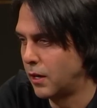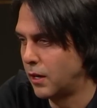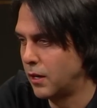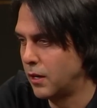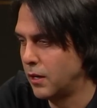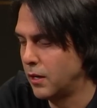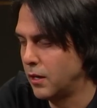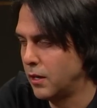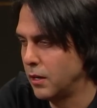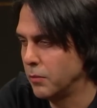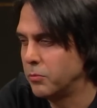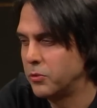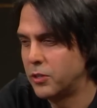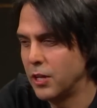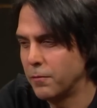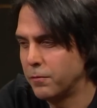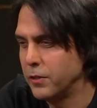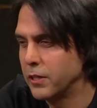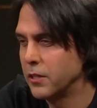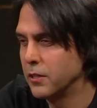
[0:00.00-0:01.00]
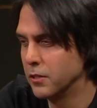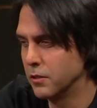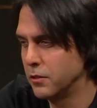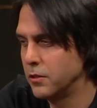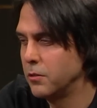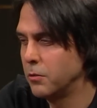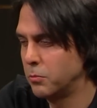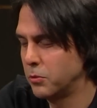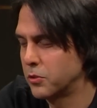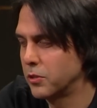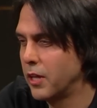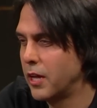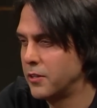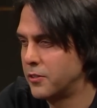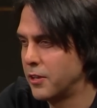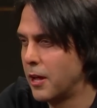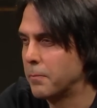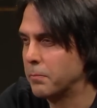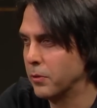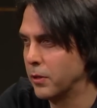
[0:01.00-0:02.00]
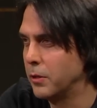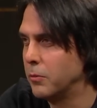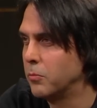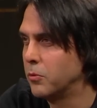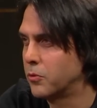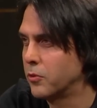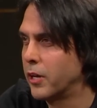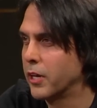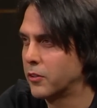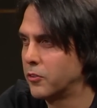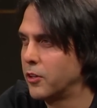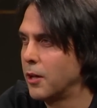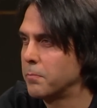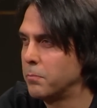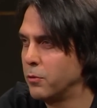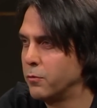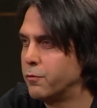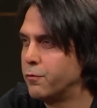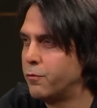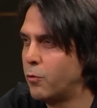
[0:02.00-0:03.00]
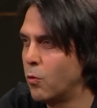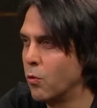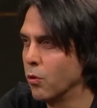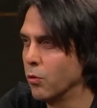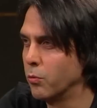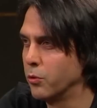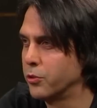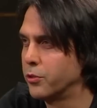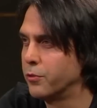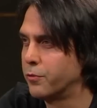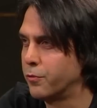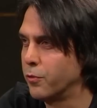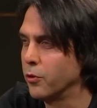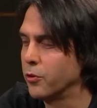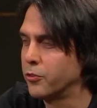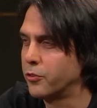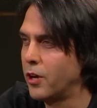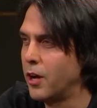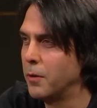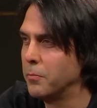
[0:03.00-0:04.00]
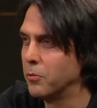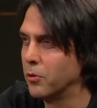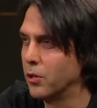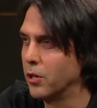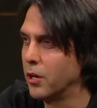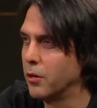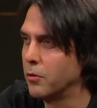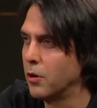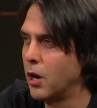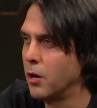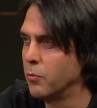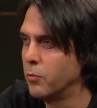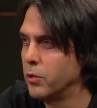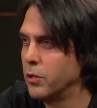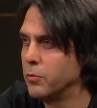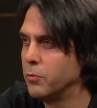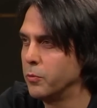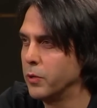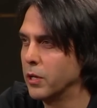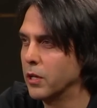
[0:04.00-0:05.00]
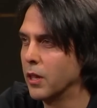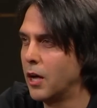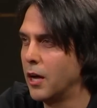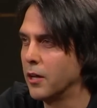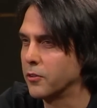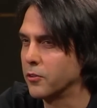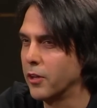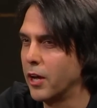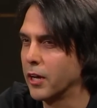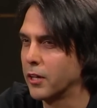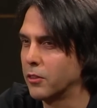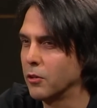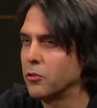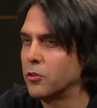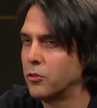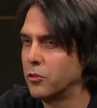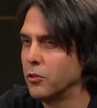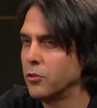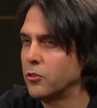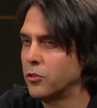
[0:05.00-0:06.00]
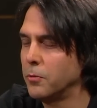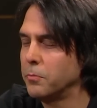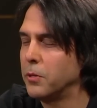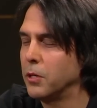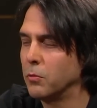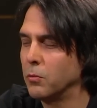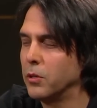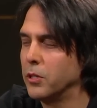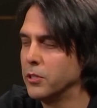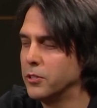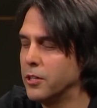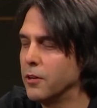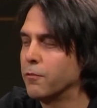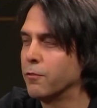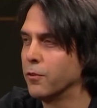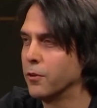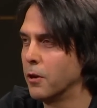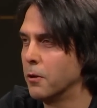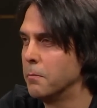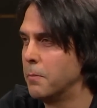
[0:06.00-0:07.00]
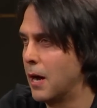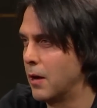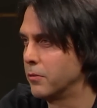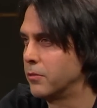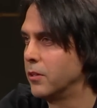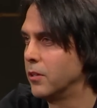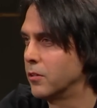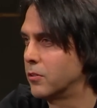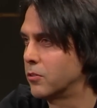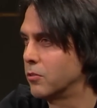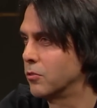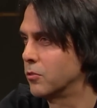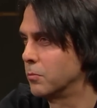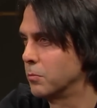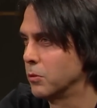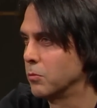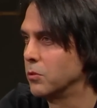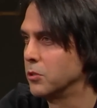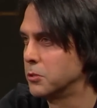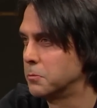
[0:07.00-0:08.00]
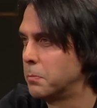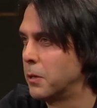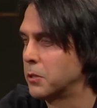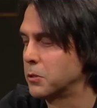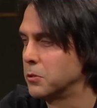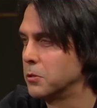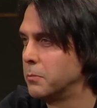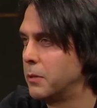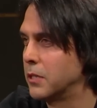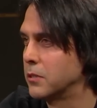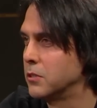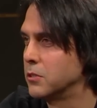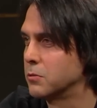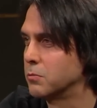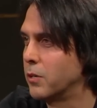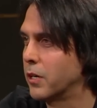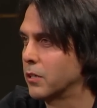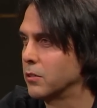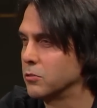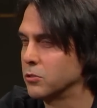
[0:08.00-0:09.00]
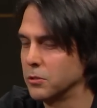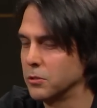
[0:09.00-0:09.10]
uh, it was definitely it was Led Zeppelin. It was like Zeppelin 4 was the first time mm -hmm. when I, I, really realized like there's there's something really different about this. There's something mm -hmm. really special about this record. There's